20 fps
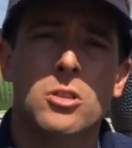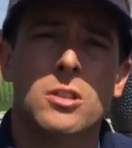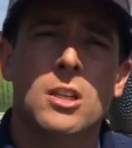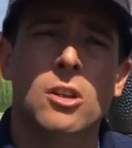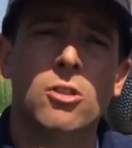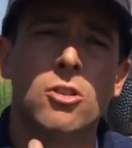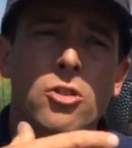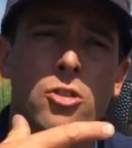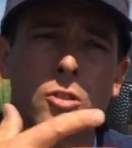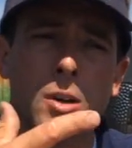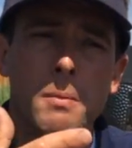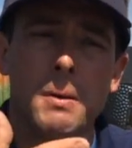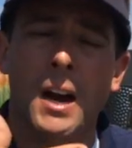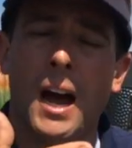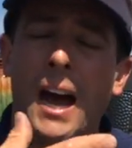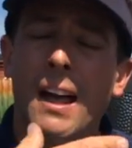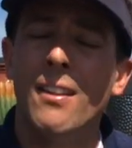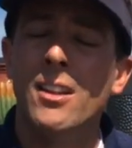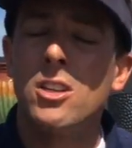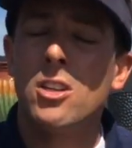still trim it.
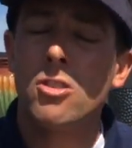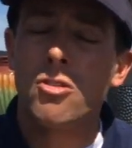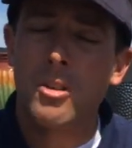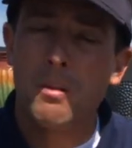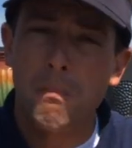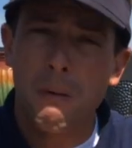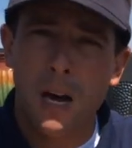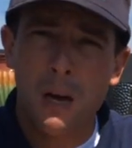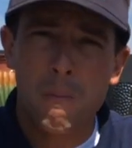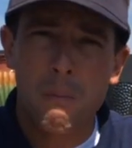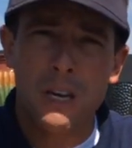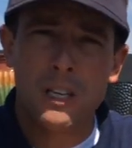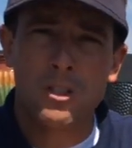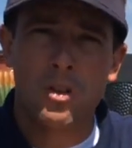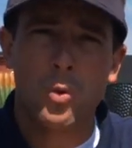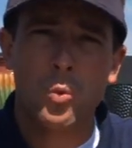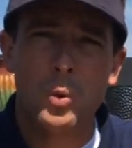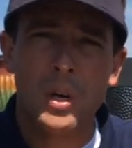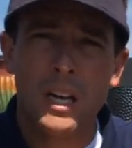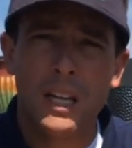I like to trim my
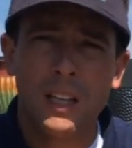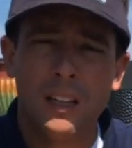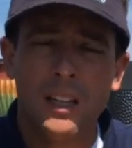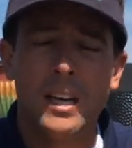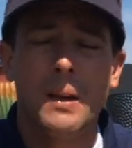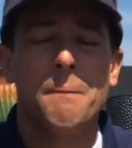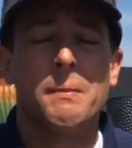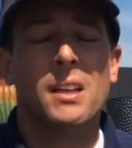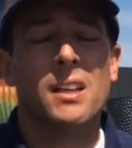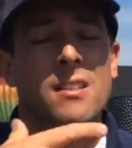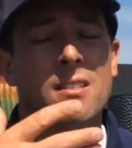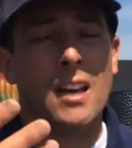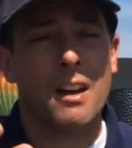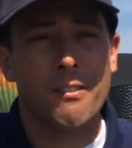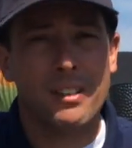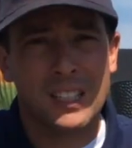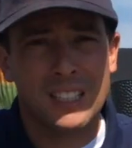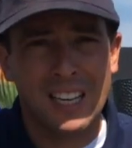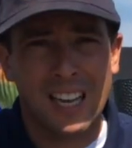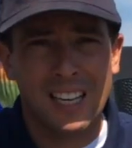basil weekly to
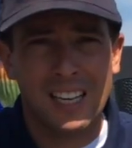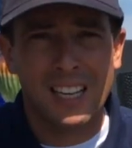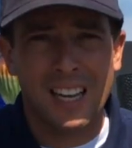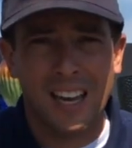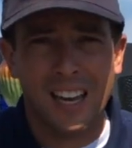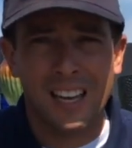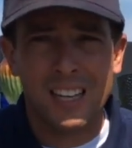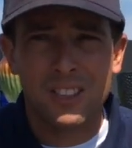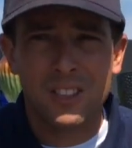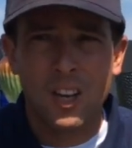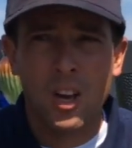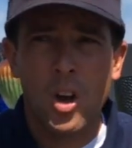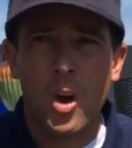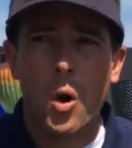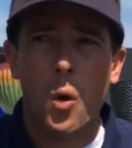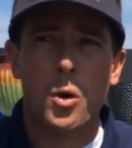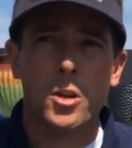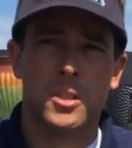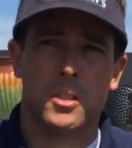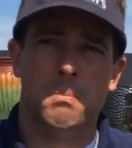every 10 days,
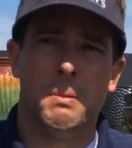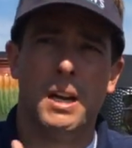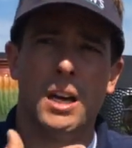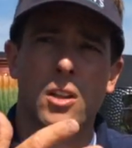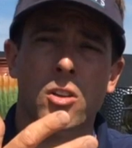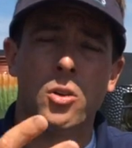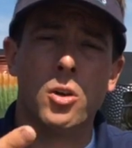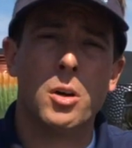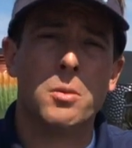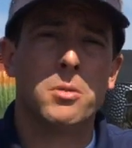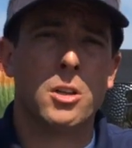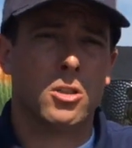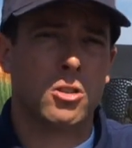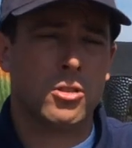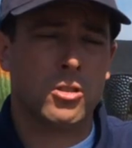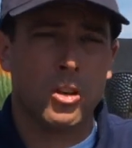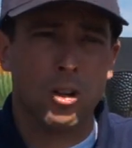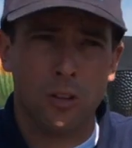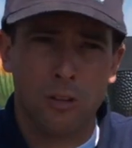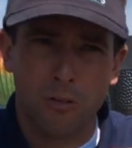or some of my other herbs. I'll
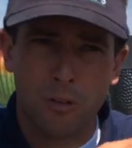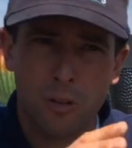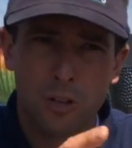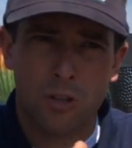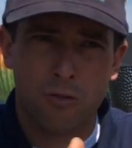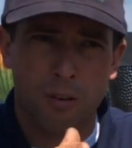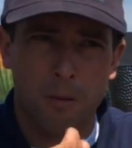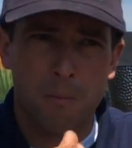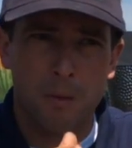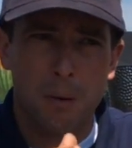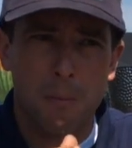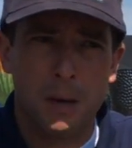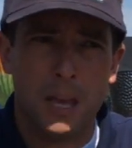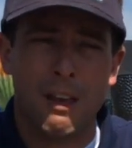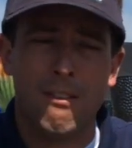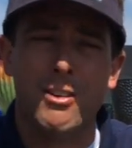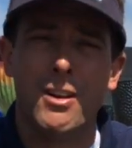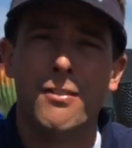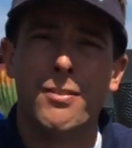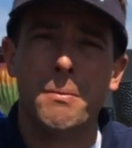just go through and trim them.
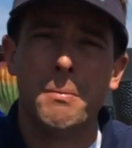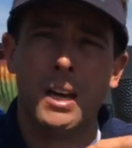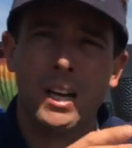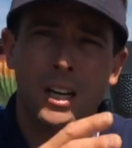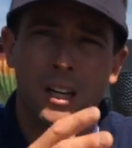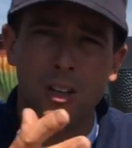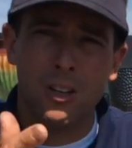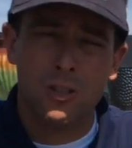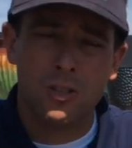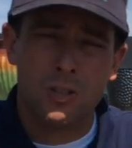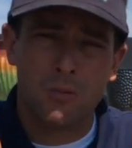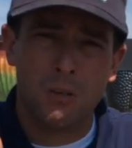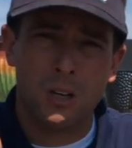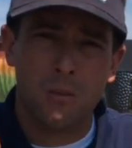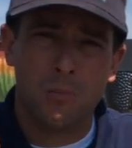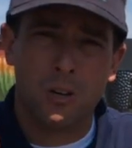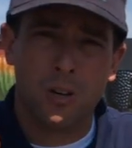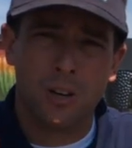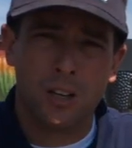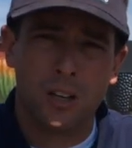Even if I'm not going to use them when
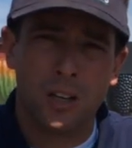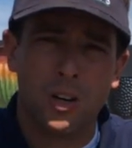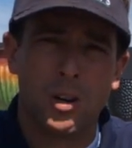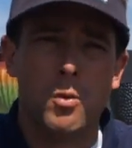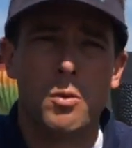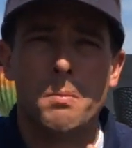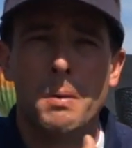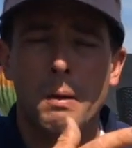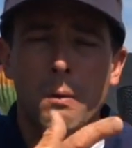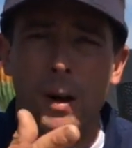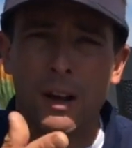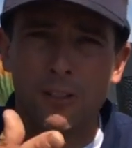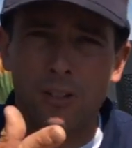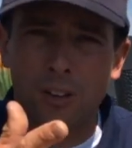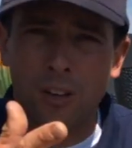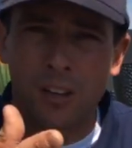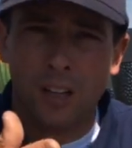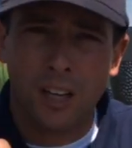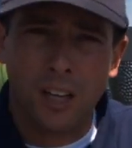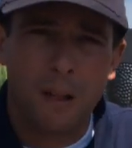I'm cooking or when my wife's
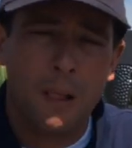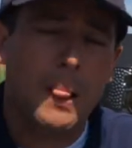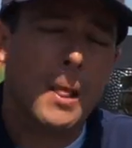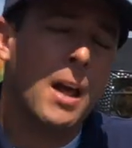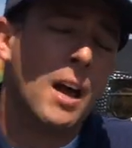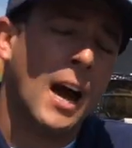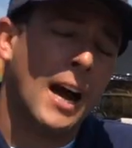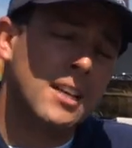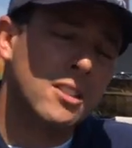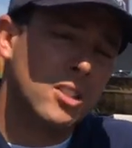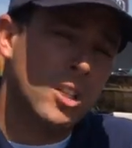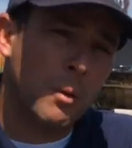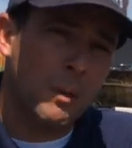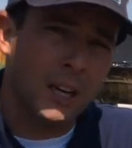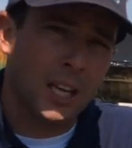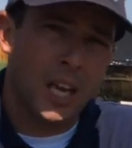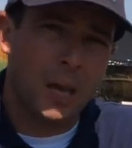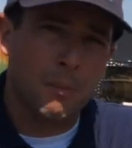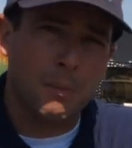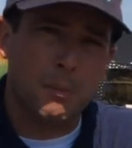cooking, I still
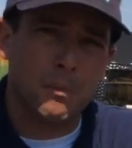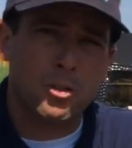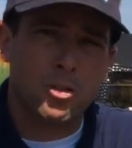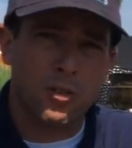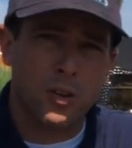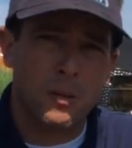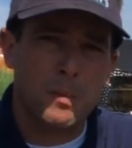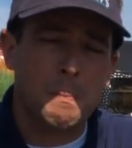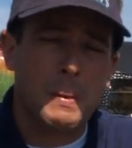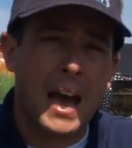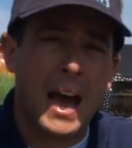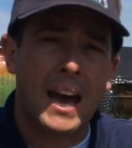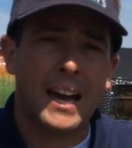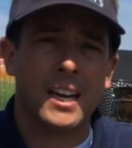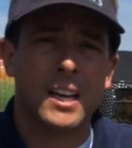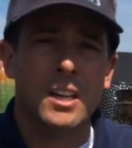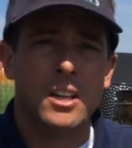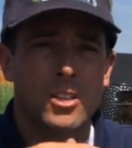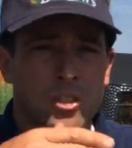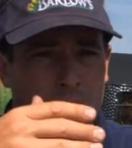want to keep them trimmed
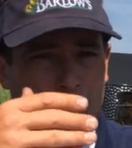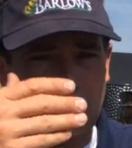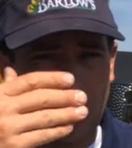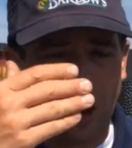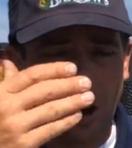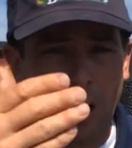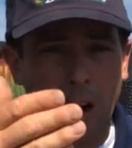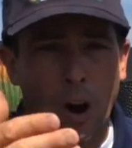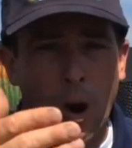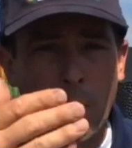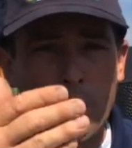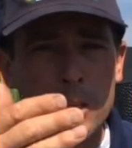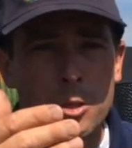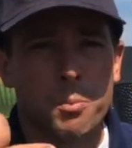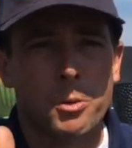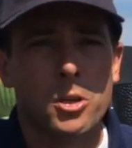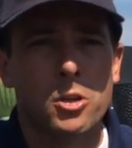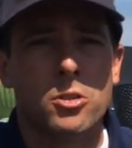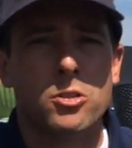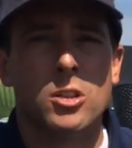back so they are always
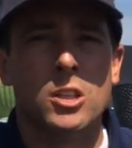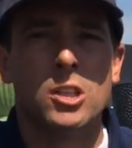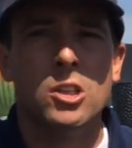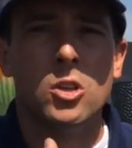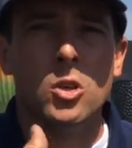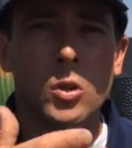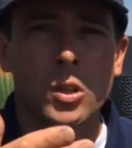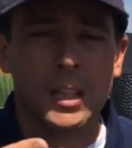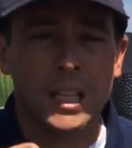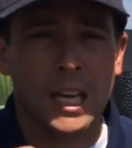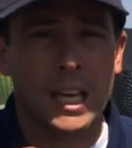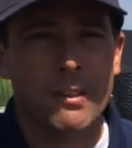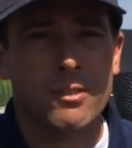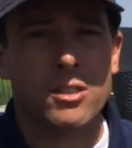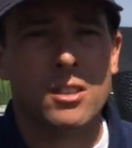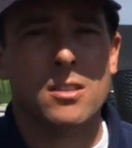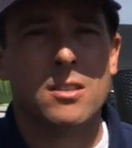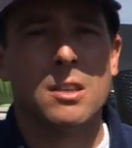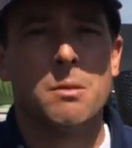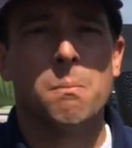producing new
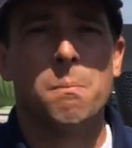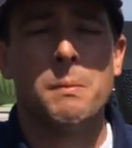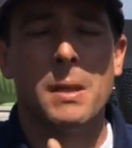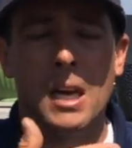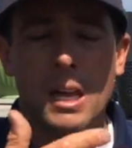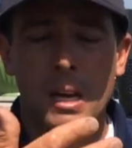leaves, because in